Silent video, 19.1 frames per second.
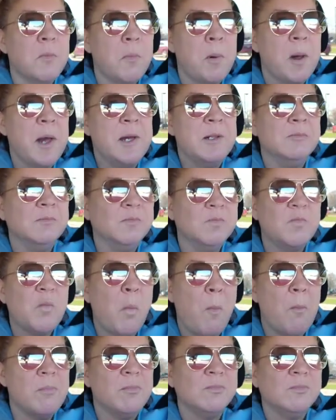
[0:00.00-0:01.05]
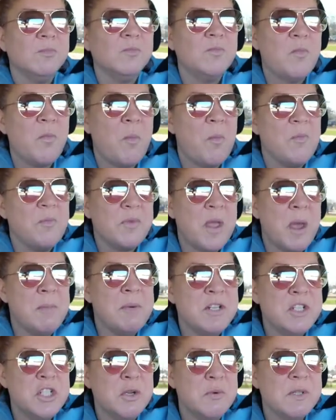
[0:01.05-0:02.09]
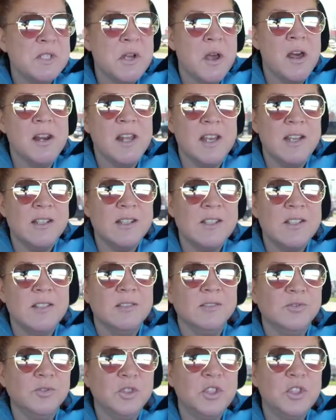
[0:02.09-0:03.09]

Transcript: But I mean, she was honest.